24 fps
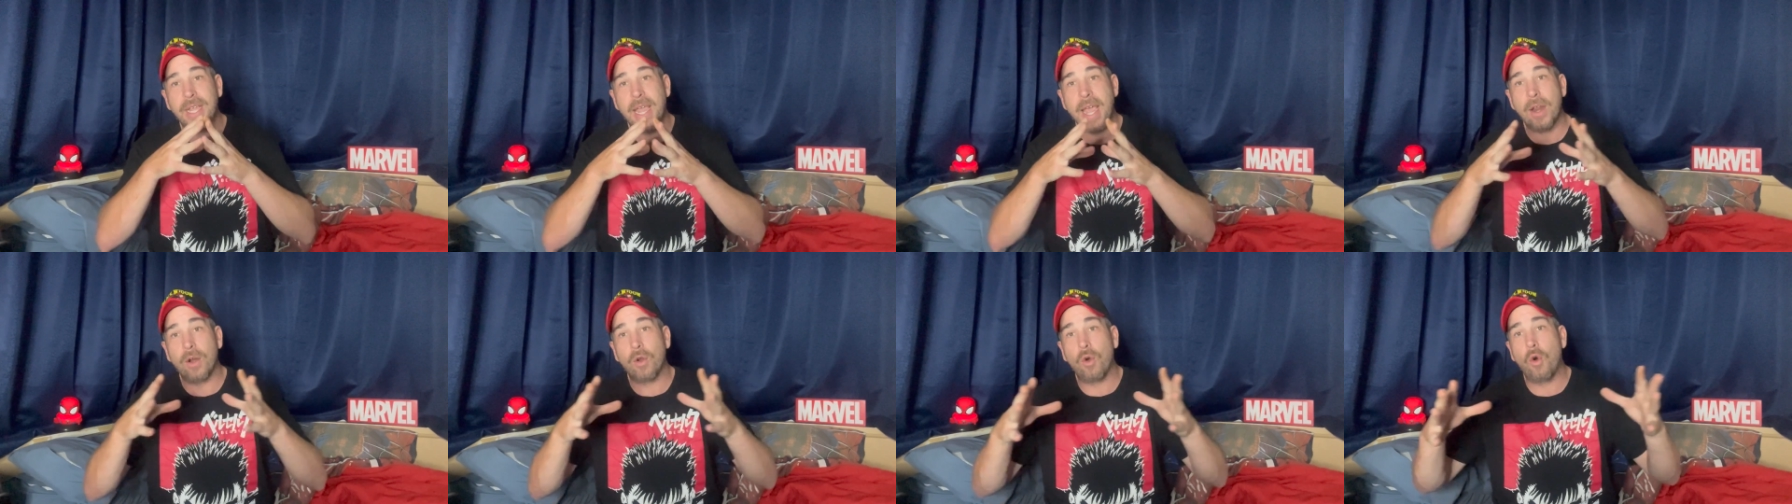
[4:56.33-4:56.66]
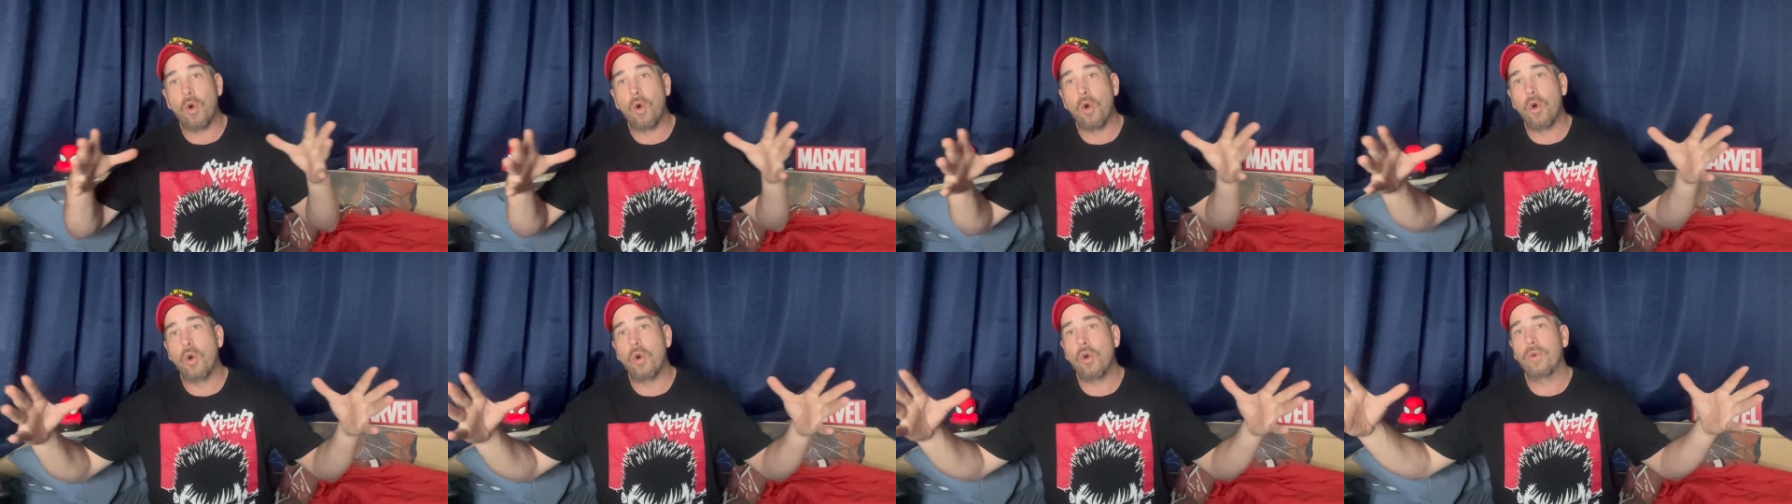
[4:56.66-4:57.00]
out
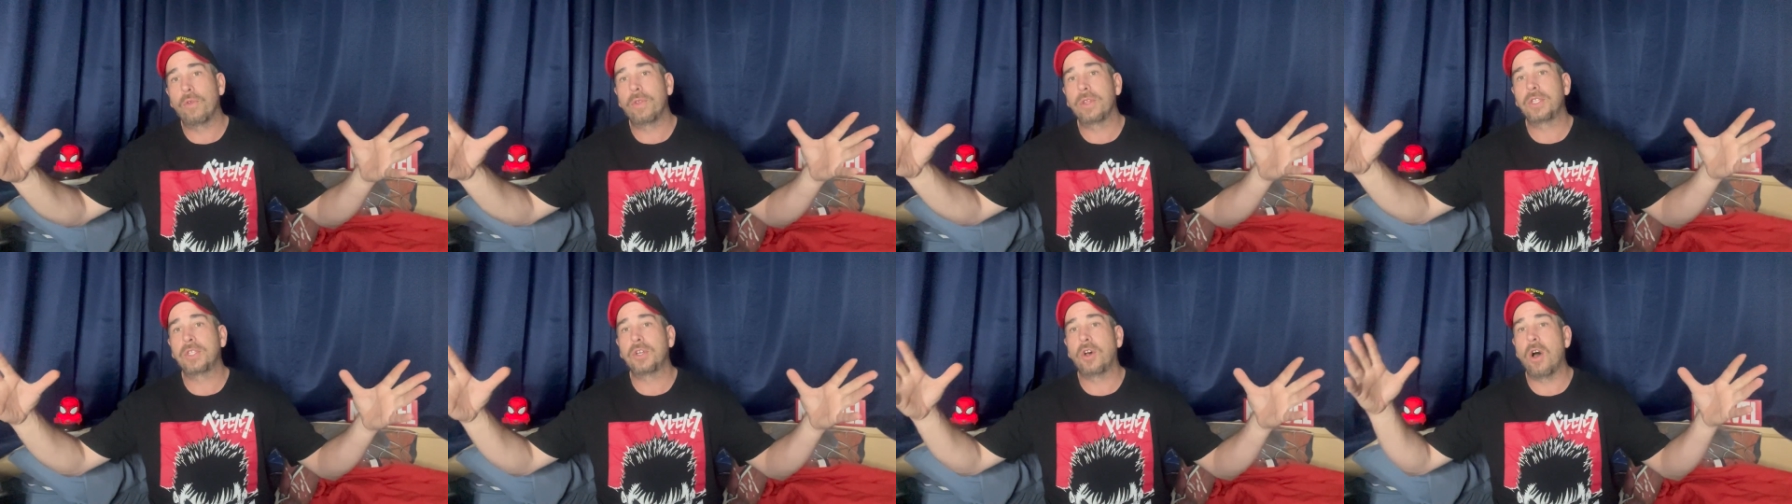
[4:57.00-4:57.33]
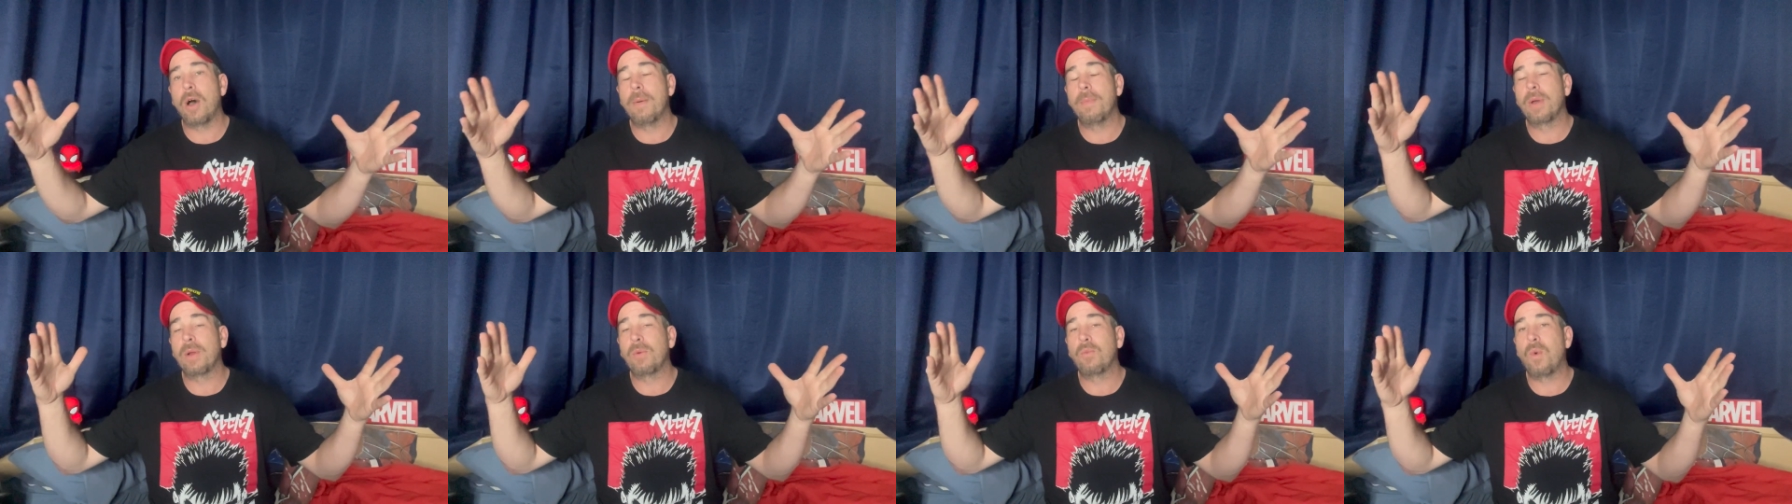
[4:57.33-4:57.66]
all the
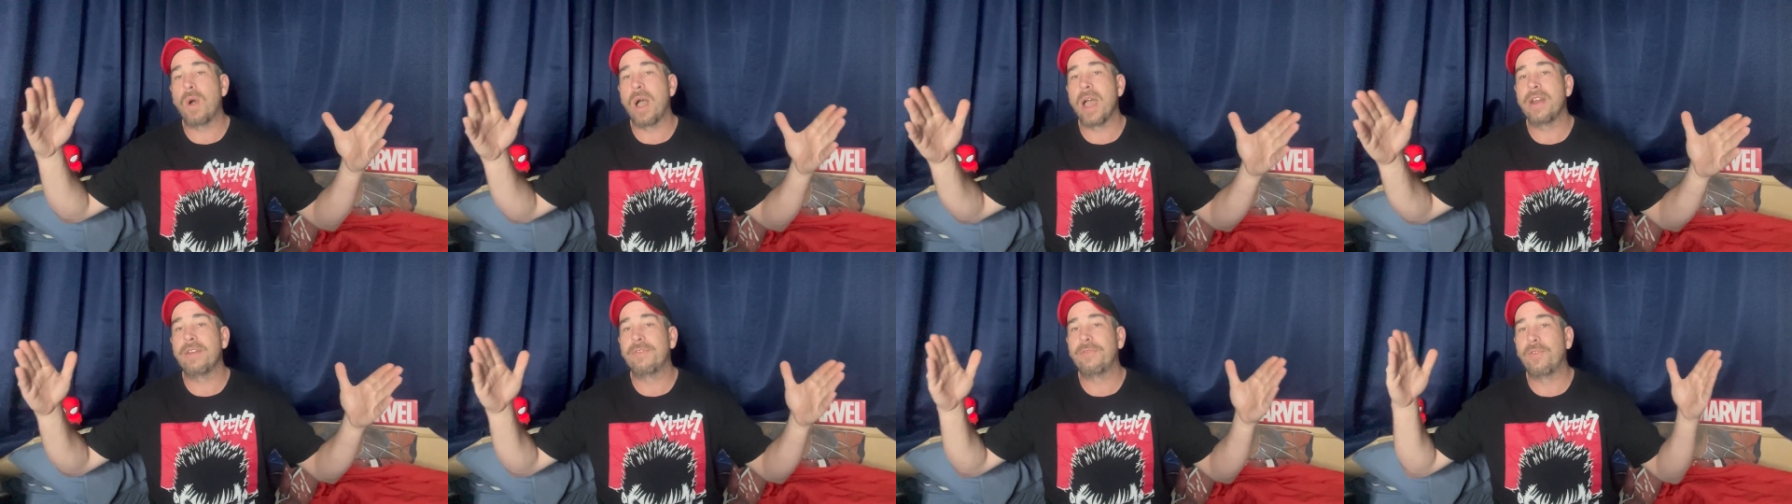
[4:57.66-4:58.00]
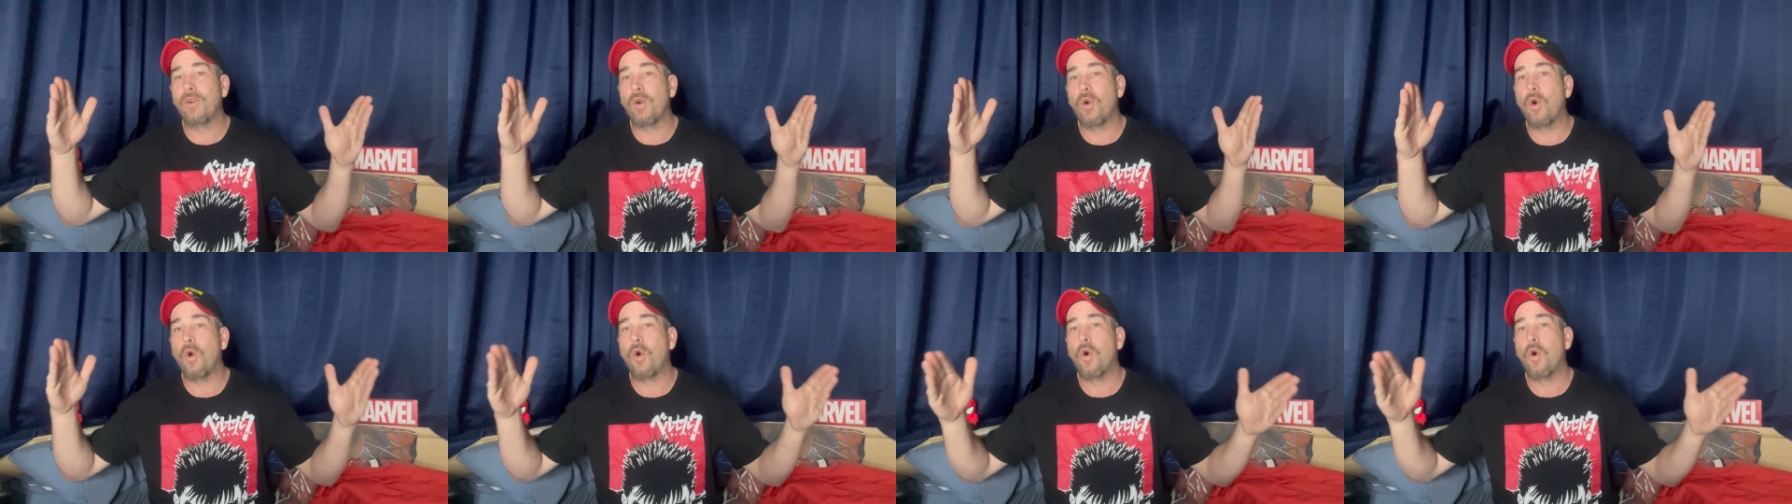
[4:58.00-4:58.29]
time I'd waited for